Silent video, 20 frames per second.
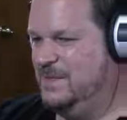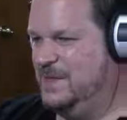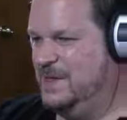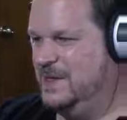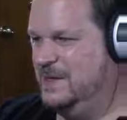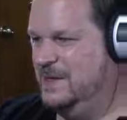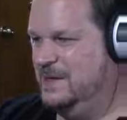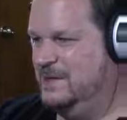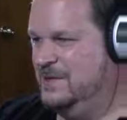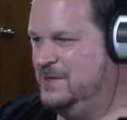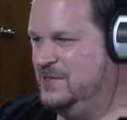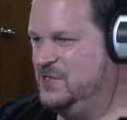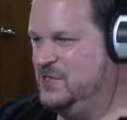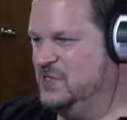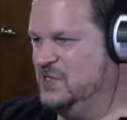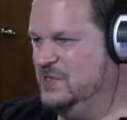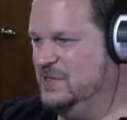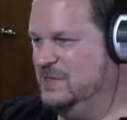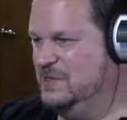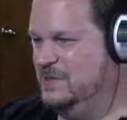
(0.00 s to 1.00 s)
And let's
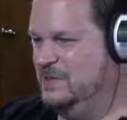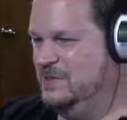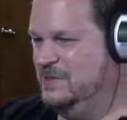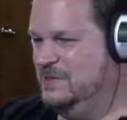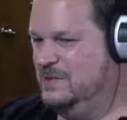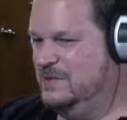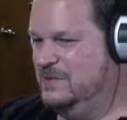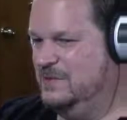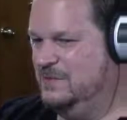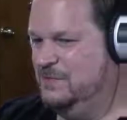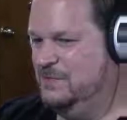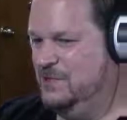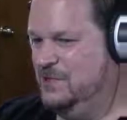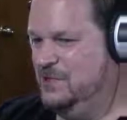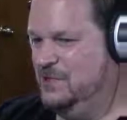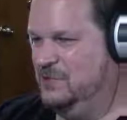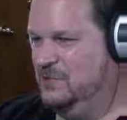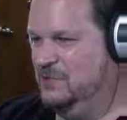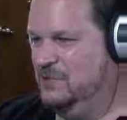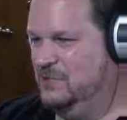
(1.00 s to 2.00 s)
see if we
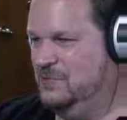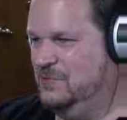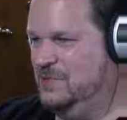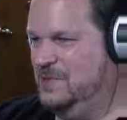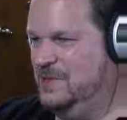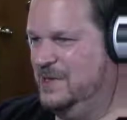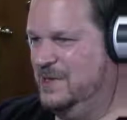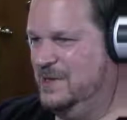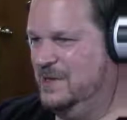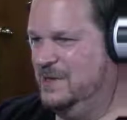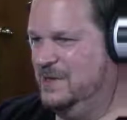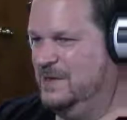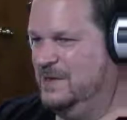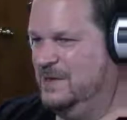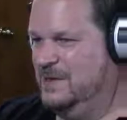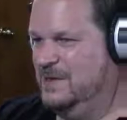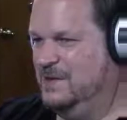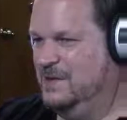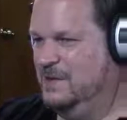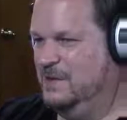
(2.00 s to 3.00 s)
do
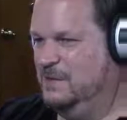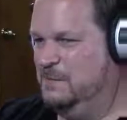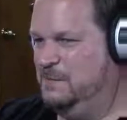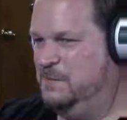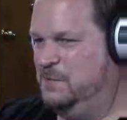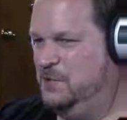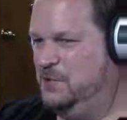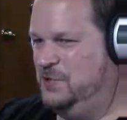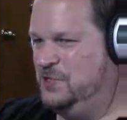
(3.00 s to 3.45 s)
a full